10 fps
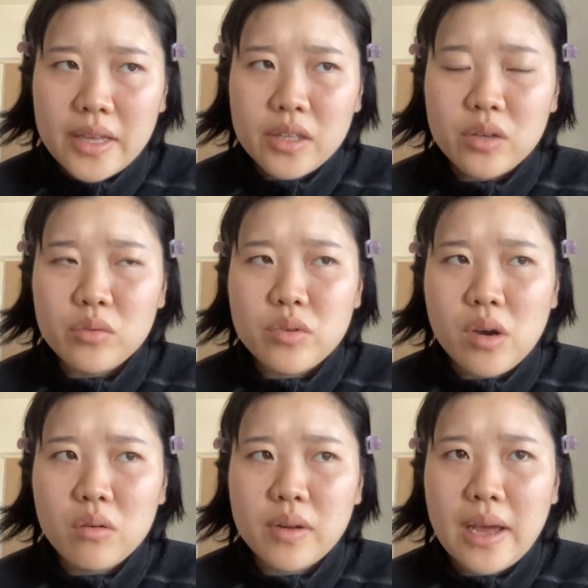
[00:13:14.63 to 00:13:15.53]
you
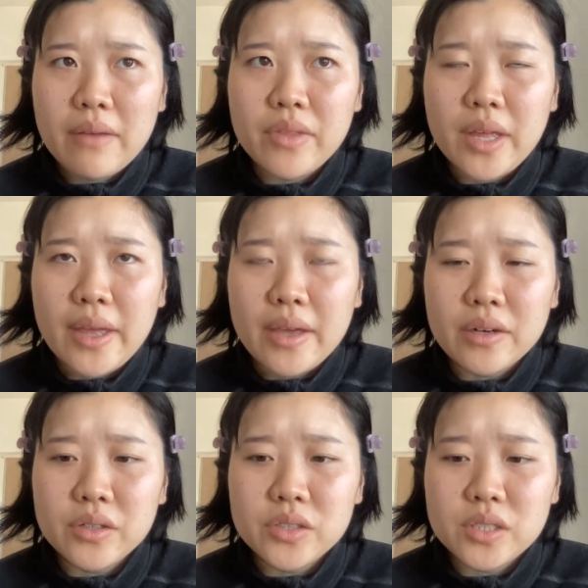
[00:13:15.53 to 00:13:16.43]
don't have the
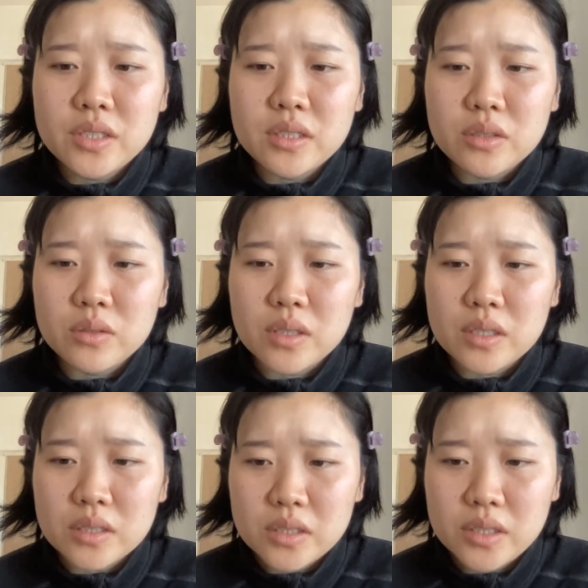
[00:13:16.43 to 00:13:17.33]
energy to
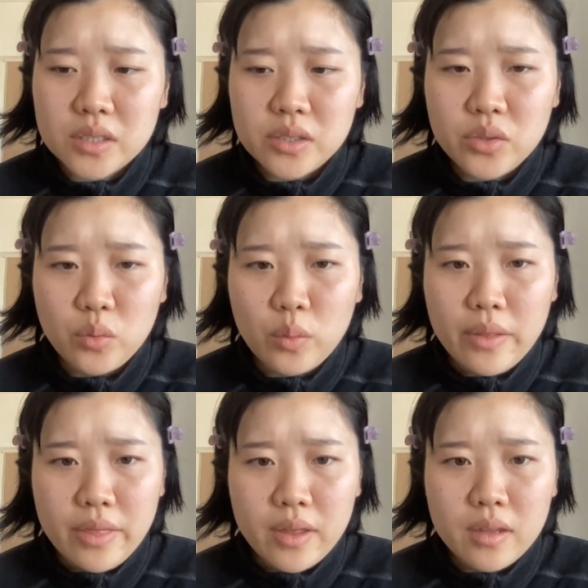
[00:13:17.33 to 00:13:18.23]
continue
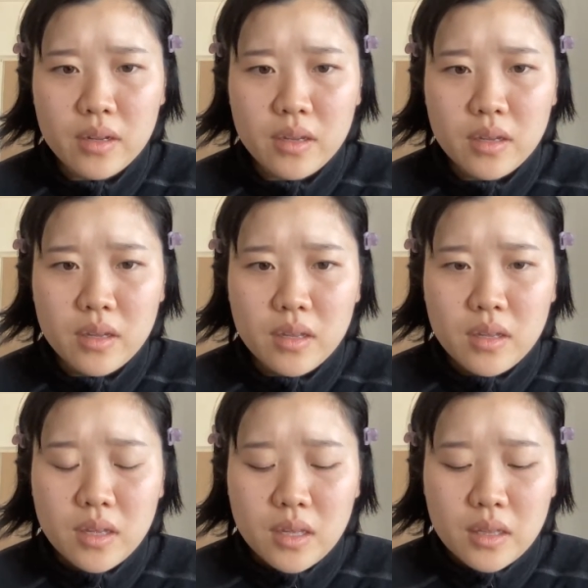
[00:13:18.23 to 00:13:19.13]
with it.
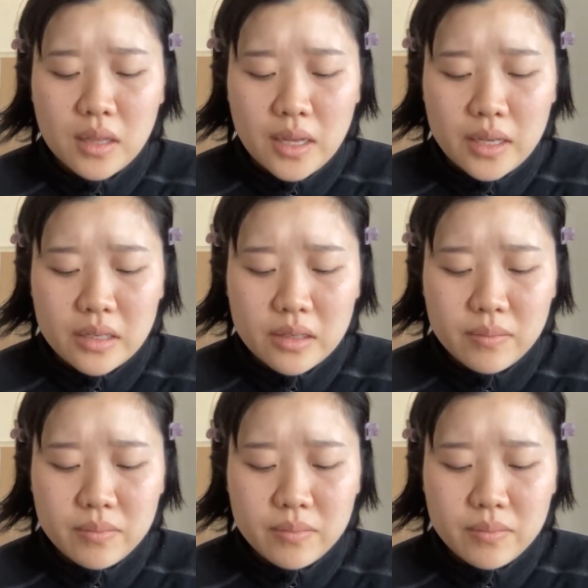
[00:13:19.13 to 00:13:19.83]
Like